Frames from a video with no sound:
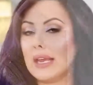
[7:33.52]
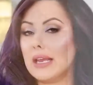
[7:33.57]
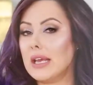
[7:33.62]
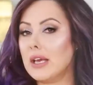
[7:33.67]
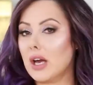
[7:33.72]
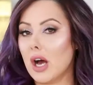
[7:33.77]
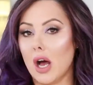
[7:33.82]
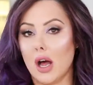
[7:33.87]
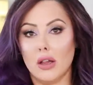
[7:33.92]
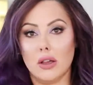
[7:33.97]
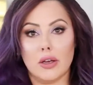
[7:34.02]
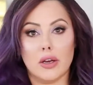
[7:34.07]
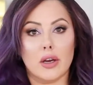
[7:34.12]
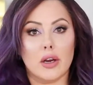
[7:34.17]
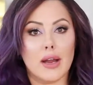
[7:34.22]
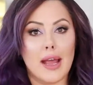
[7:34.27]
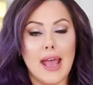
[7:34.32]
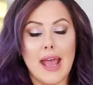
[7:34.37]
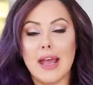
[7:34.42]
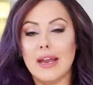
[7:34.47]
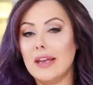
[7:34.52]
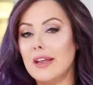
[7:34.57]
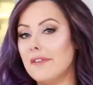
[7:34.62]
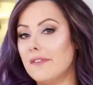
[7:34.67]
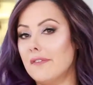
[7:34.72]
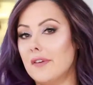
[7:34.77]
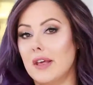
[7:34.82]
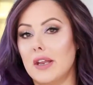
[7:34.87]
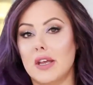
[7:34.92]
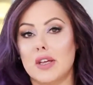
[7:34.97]
any color, any
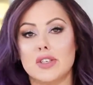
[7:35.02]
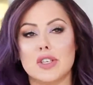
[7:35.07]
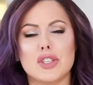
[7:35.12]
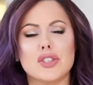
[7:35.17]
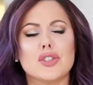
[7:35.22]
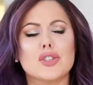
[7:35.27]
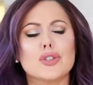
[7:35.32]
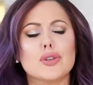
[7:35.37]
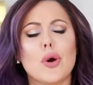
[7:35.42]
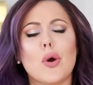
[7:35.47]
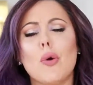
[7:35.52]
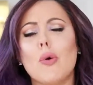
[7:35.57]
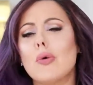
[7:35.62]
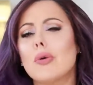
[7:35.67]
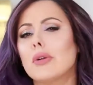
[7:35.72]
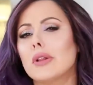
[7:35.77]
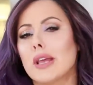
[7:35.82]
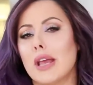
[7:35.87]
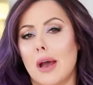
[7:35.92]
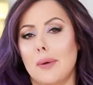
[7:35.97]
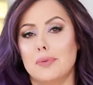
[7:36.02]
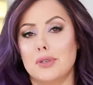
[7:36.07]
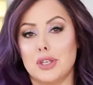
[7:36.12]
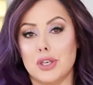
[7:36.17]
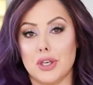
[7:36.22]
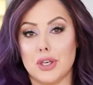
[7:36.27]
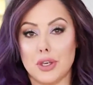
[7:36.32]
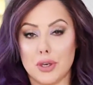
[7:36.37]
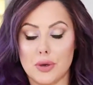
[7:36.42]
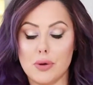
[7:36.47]
finish. It's totally up
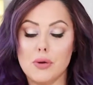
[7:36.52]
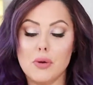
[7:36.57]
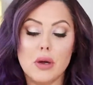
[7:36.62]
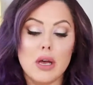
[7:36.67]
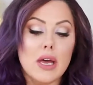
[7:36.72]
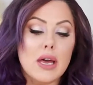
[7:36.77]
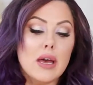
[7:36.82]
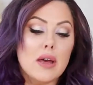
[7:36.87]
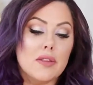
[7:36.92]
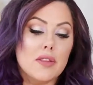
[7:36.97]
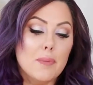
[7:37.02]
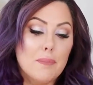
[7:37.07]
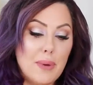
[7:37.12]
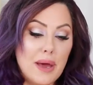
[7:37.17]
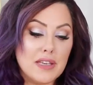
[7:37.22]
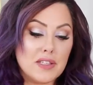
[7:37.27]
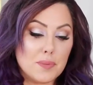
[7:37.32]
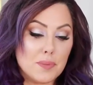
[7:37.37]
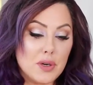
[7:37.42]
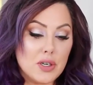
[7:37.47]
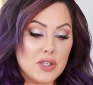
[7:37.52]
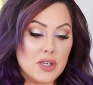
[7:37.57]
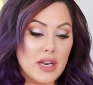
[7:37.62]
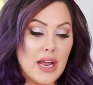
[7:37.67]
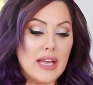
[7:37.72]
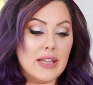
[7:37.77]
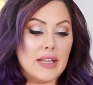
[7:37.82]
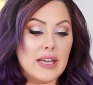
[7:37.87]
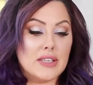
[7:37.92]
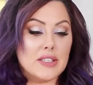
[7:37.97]
to you. The best brush that I